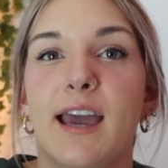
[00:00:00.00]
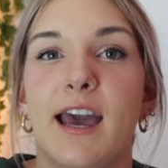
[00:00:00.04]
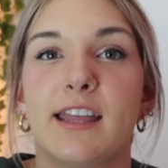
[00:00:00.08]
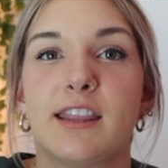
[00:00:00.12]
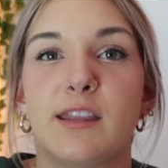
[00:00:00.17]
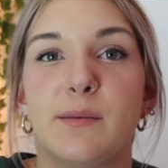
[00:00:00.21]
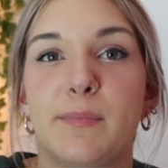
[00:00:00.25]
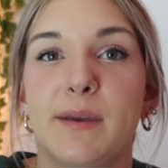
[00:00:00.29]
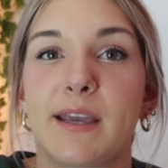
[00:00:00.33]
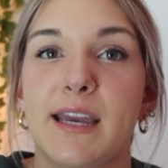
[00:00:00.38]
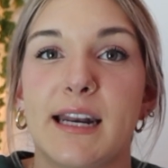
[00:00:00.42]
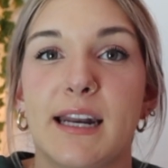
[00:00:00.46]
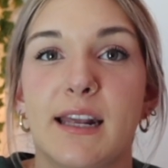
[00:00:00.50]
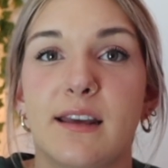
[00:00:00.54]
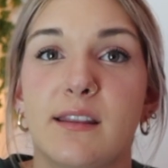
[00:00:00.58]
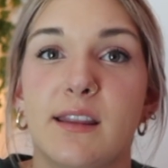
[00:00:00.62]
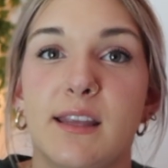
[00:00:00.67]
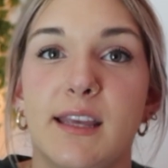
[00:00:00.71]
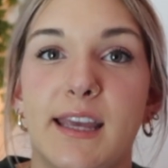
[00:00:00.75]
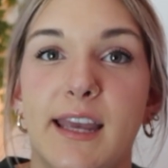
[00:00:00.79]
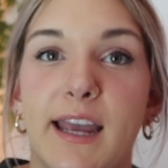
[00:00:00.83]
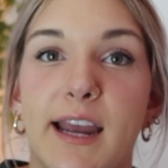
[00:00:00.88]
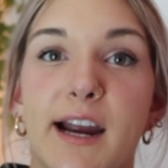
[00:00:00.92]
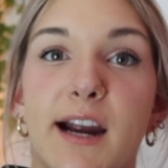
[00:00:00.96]
at the beginning of
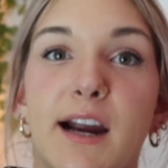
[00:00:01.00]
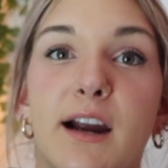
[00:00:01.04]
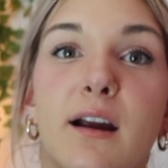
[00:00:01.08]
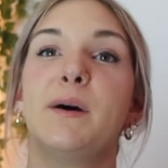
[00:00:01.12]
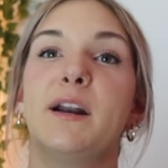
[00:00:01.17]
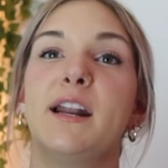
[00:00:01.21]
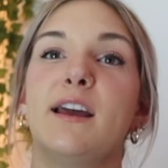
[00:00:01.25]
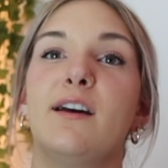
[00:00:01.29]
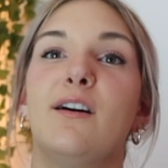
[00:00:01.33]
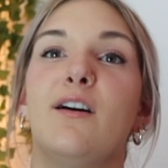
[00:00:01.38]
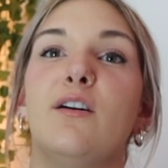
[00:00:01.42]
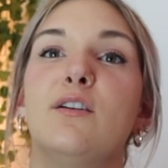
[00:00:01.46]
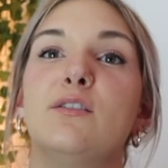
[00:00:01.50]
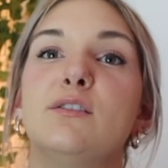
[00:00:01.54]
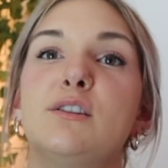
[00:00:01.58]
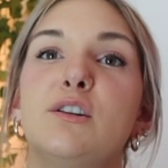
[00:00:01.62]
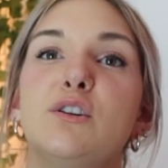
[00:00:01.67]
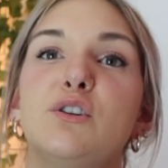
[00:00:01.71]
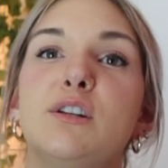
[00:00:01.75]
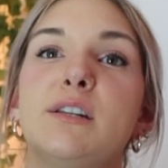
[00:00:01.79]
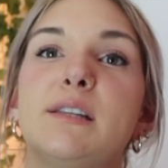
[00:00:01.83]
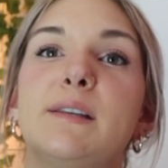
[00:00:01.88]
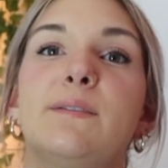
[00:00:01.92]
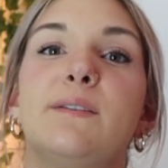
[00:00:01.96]
the year, but it also
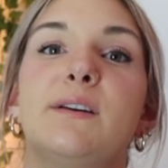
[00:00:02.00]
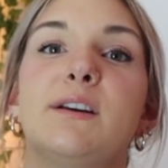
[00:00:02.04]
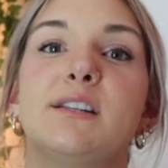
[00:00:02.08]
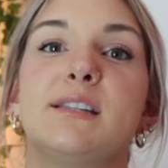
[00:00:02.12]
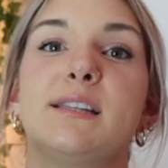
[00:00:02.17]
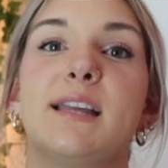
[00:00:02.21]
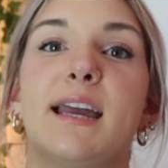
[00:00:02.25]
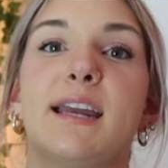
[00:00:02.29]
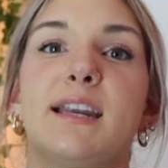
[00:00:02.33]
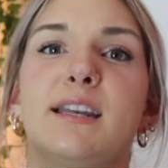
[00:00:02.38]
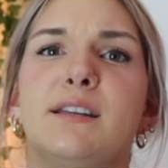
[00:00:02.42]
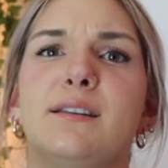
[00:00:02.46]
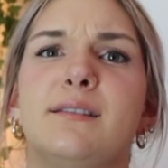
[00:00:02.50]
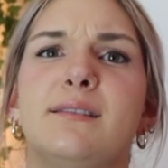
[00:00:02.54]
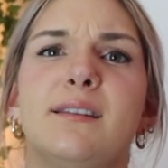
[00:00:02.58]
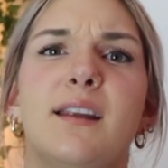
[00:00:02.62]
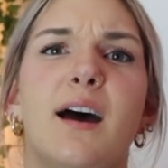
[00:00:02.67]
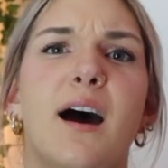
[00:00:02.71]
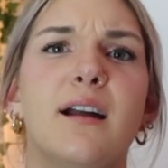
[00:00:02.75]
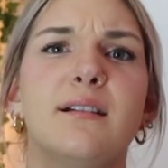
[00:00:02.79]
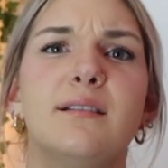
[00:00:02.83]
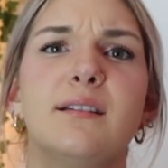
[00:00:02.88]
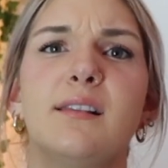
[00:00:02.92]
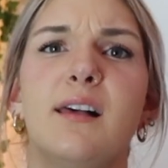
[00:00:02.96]
just feels like
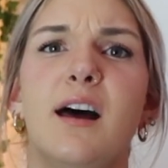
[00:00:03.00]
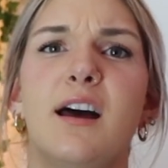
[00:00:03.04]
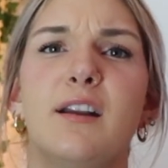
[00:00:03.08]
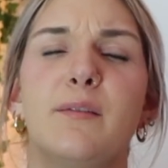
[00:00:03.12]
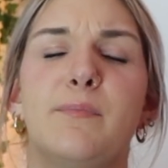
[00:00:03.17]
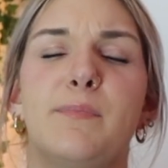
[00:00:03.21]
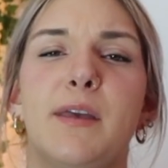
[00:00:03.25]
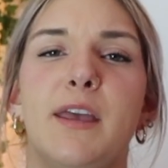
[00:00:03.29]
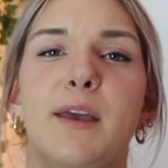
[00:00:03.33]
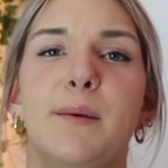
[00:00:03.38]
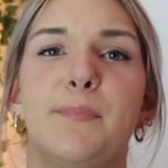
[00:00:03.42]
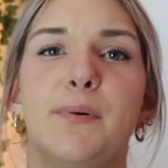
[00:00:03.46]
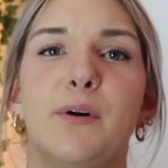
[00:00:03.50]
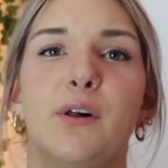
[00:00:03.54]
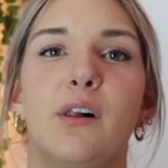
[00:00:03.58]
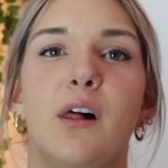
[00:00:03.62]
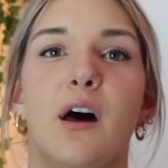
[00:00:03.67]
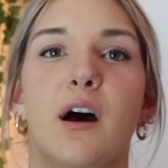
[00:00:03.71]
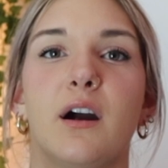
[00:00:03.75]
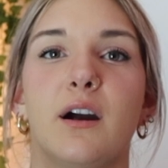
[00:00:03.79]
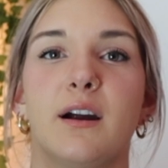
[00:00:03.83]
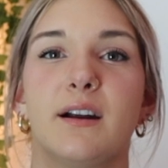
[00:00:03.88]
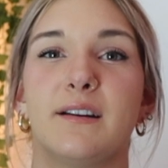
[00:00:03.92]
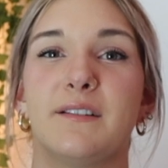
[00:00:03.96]
not a lot of people
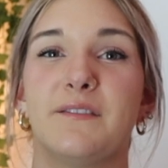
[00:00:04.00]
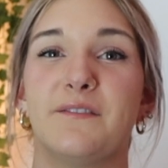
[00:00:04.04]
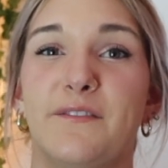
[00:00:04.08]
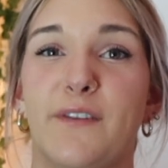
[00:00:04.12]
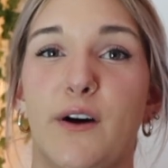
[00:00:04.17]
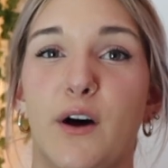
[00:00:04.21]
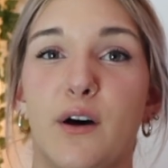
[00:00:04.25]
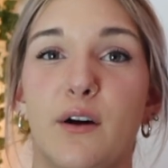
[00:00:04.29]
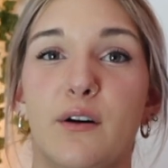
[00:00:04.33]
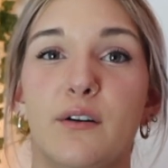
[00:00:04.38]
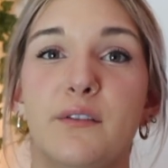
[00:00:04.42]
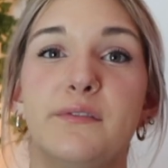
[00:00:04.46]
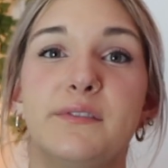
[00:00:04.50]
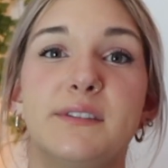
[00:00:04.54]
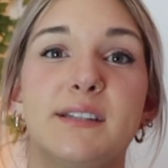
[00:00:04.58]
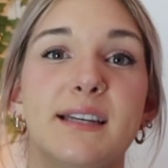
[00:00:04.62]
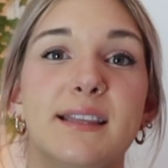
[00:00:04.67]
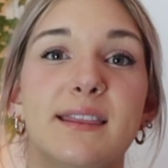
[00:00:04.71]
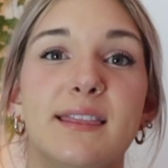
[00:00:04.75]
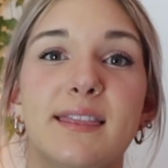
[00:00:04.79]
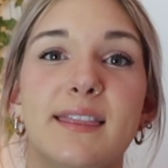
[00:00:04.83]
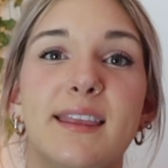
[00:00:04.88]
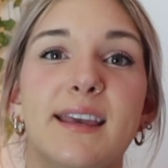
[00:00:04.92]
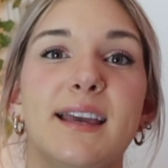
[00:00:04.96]
are involved
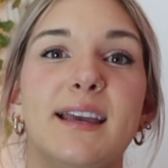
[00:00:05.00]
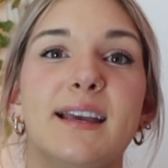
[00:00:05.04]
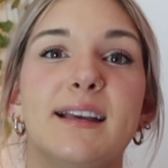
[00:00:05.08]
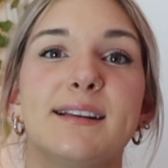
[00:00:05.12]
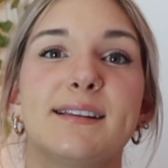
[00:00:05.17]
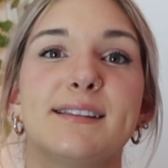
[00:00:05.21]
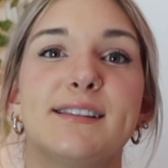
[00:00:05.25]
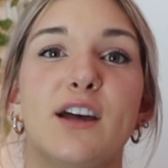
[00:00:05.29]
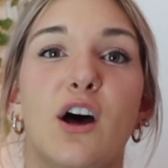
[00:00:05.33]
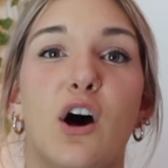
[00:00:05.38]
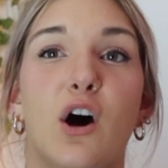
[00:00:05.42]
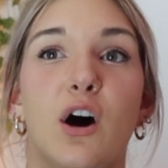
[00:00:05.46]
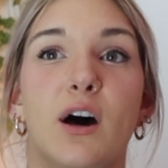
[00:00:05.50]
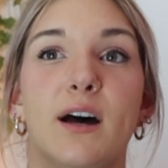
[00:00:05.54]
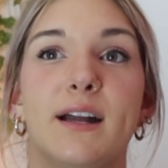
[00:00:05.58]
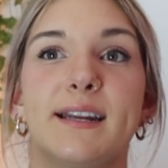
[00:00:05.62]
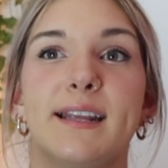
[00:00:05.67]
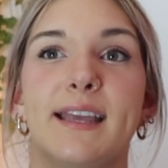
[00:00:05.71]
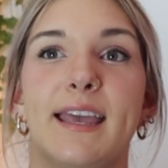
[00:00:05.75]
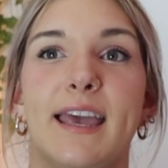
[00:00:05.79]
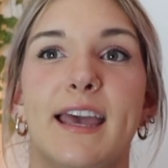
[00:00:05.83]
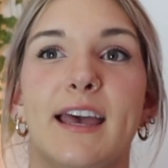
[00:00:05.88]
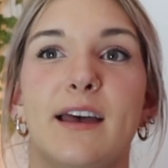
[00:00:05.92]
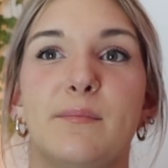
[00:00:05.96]
in things
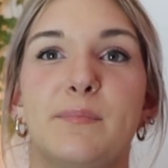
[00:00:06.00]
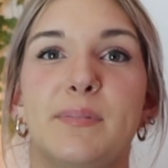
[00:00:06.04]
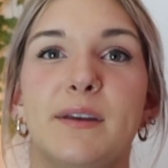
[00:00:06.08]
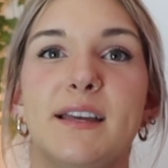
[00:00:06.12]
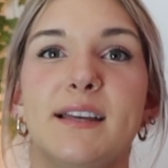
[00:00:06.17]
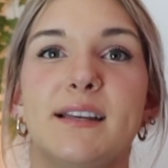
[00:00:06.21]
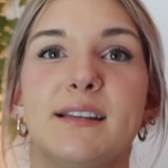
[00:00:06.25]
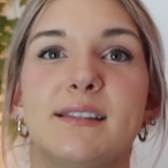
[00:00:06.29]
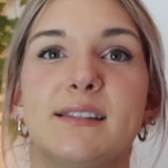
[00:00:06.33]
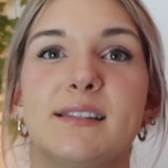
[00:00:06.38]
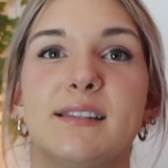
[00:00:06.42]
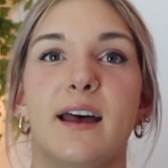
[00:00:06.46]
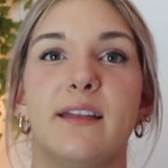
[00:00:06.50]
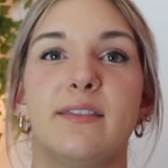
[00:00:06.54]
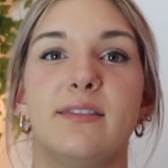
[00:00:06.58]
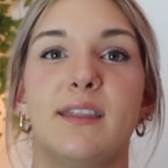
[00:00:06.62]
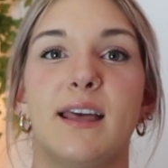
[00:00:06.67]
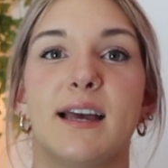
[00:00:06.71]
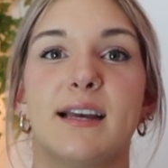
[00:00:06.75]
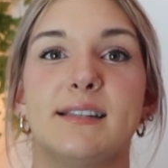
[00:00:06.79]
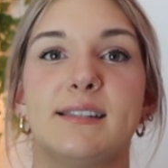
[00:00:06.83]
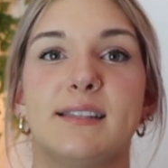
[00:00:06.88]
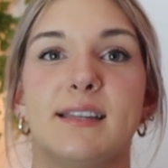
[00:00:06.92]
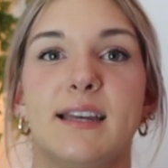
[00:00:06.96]
on campus
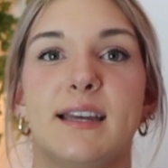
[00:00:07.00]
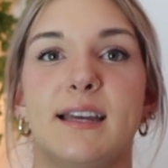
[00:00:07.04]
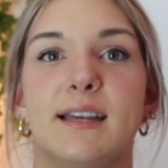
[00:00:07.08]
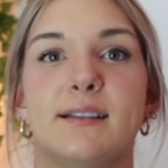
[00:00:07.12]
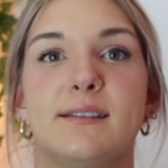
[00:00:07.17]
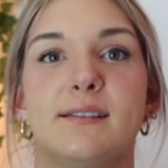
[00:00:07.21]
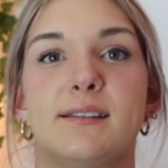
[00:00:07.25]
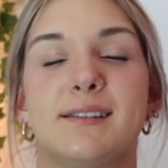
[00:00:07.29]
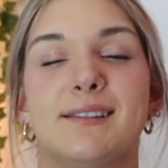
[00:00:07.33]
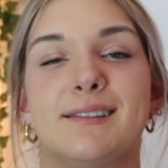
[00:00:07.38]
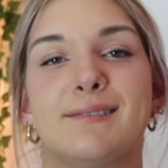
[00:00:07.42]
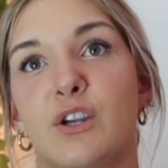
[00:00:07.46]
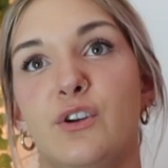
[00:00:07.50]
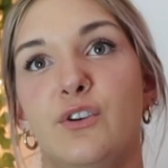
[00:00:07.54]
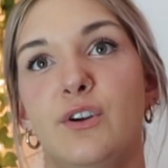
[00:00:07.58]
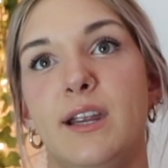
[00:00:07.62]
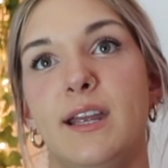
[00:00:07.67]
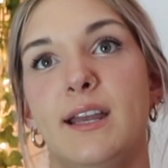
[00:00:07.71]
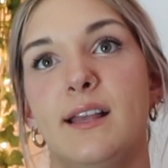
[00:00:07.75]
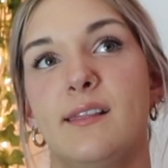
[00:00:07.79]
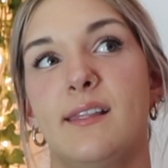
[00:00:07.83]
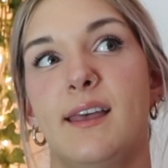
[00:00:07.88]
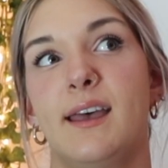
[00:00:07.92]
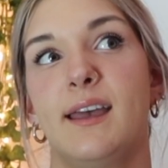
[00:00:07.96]
unless it's
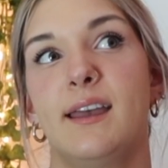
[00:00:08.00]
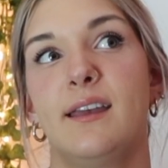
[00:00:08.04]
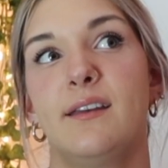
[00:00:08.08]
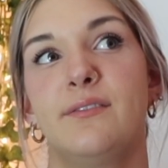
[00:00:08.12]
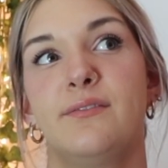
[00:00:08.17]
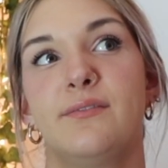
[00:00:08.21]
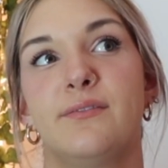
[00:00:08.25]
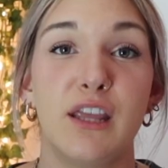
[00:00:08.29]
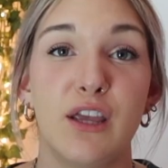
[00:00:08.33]
Greek life.